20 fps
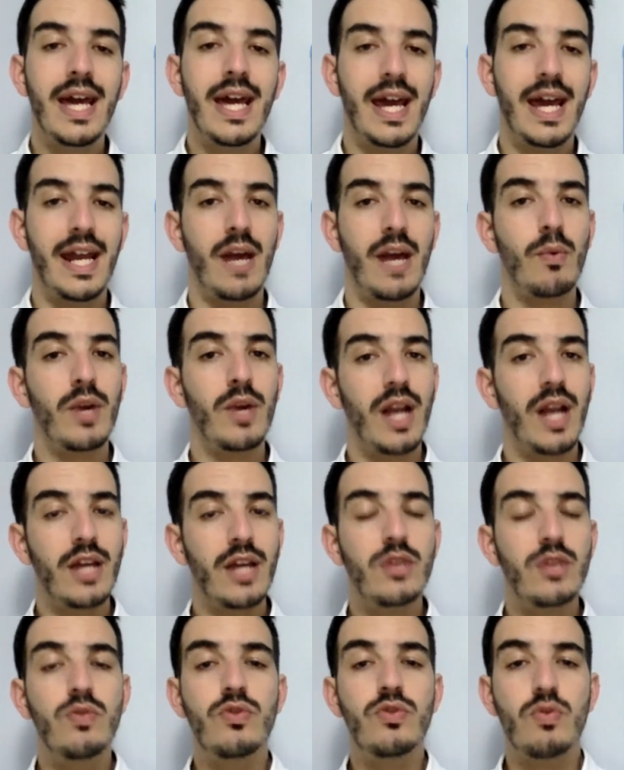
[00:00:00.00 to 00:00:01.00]
and I would
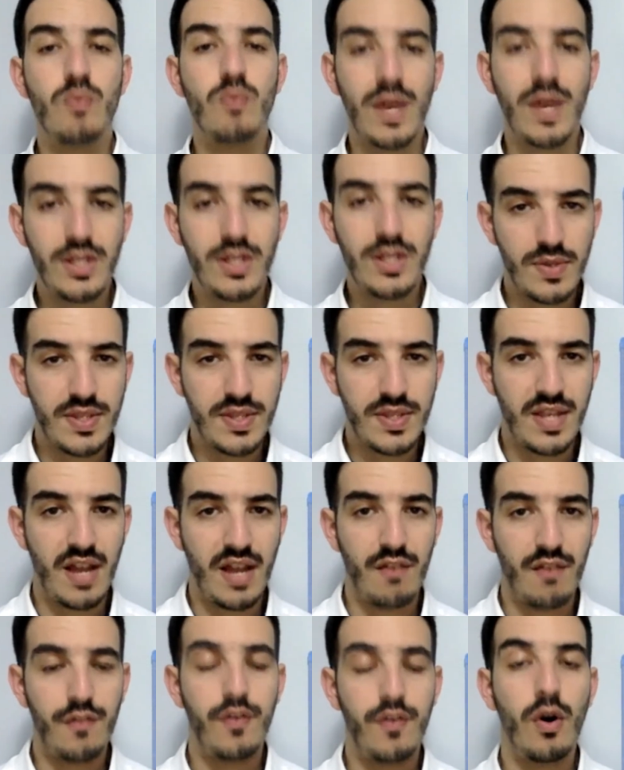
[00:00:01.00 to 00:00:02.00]
like you to rate
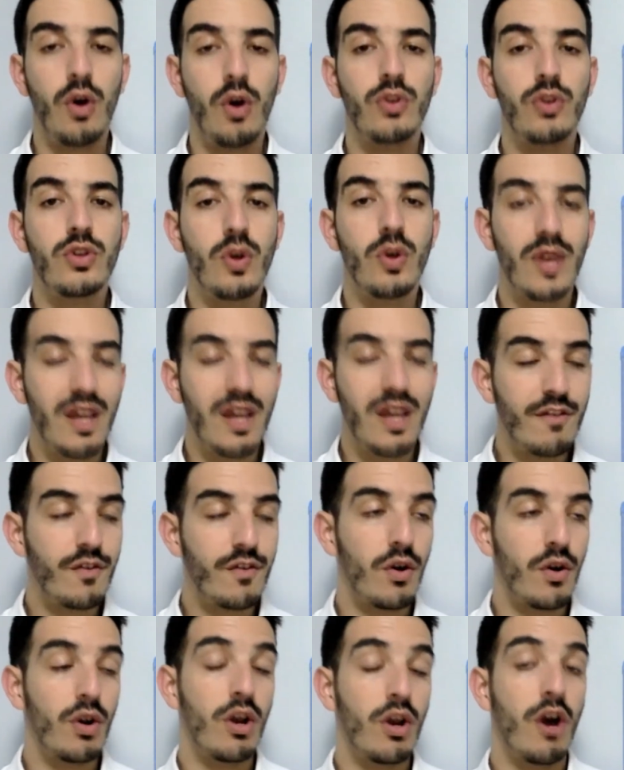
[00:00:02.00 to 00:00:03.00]
yourself on your
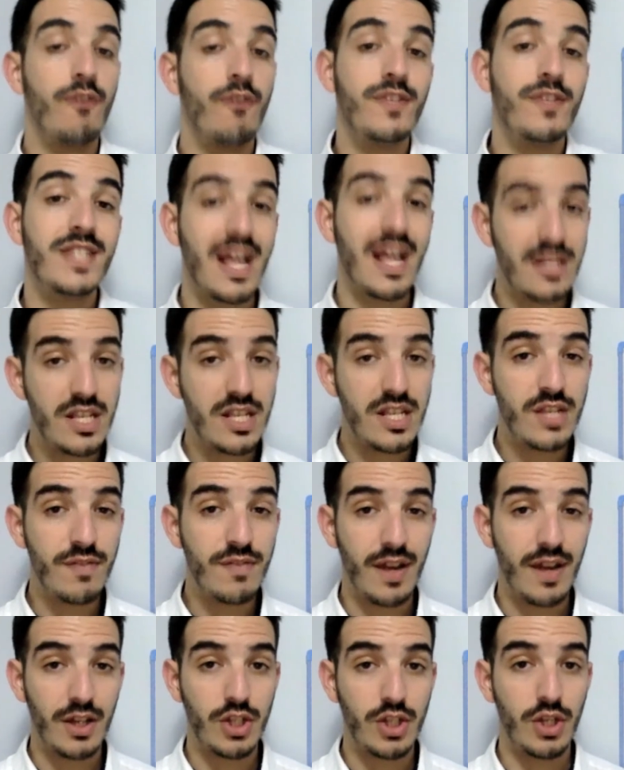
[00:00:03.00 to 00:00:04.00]
level of
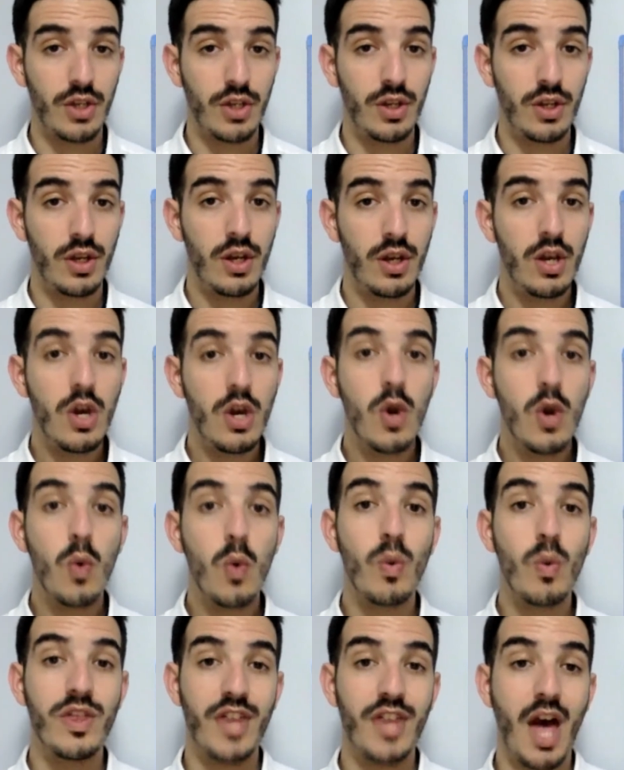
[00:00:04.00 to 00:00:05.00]
satisfaction
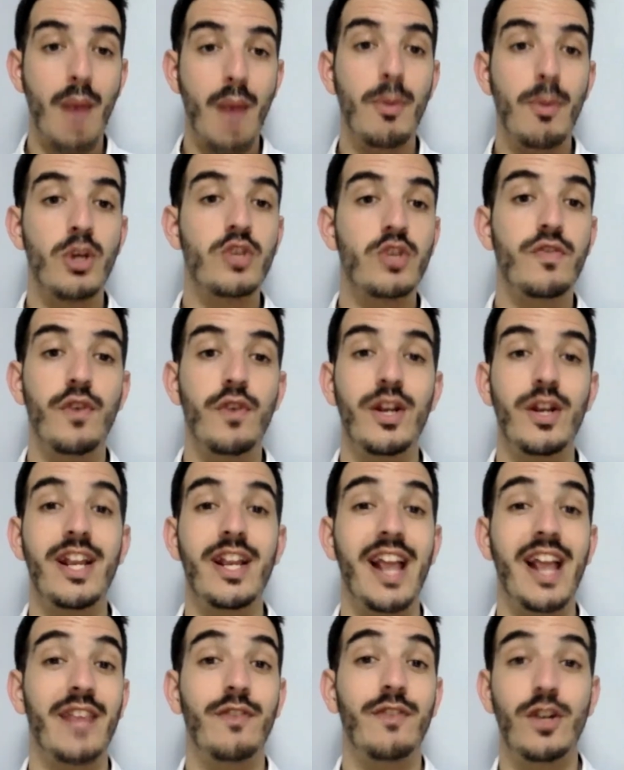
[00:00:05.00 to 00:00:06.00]
with how much fun and
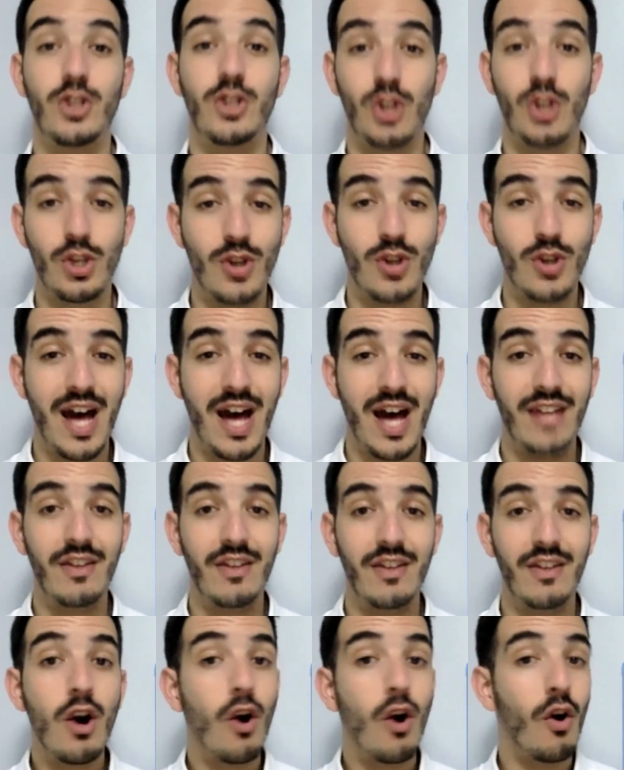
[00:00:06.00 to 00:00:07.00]
adventure you had
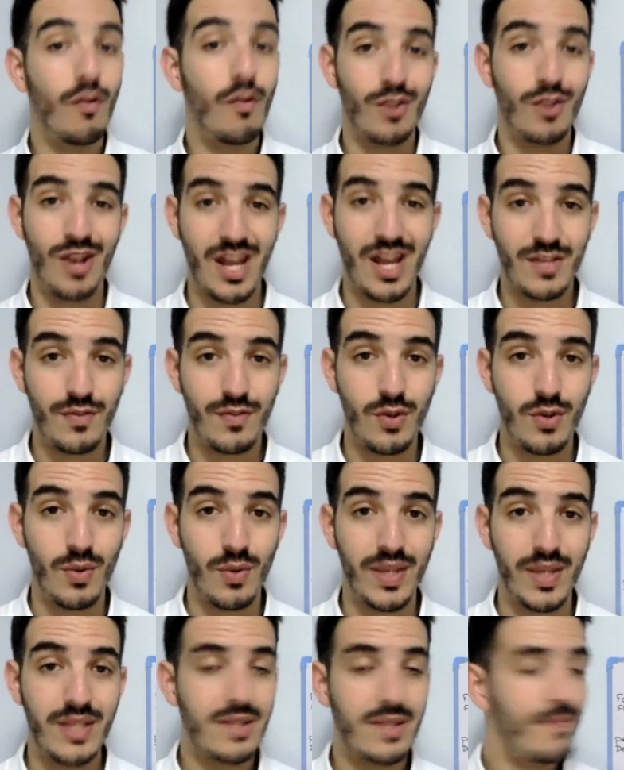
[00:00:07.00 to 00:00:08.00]
over the last few
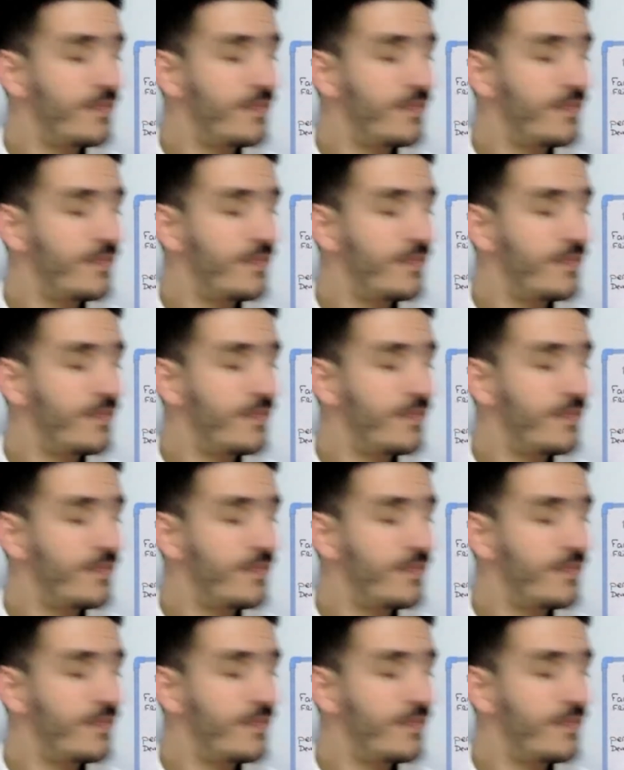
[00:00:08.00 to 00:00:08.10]
weeks.